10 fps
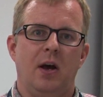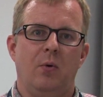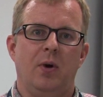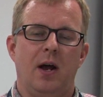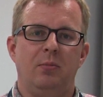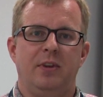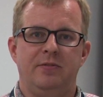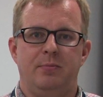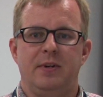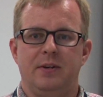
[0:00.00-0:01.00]
what I believe
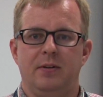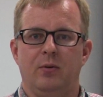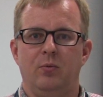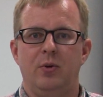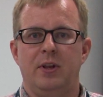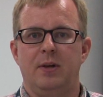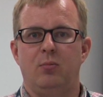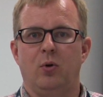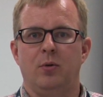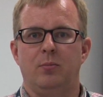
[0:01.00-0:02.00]
to be a really
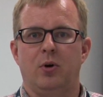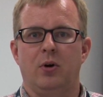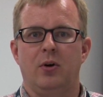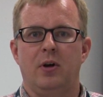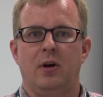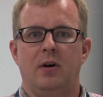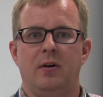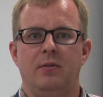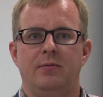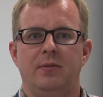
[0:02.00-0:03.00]
important part
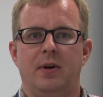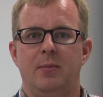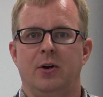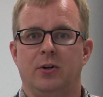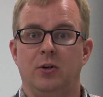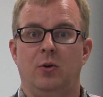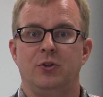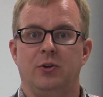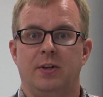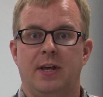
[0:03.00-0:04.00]
of American
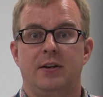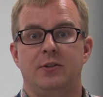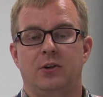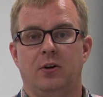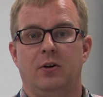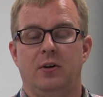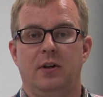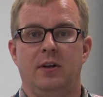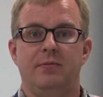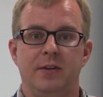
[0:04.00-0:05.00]
culture, and that is our
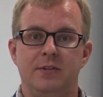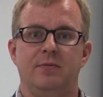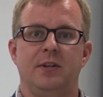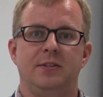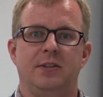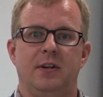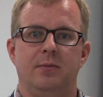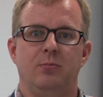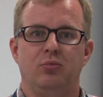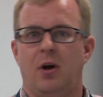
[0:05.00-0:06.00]
inventiveness
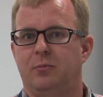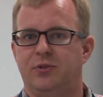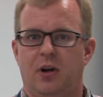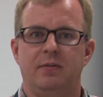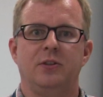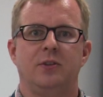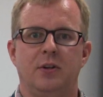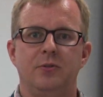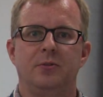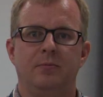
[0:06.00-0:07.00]
and problem-solving skills.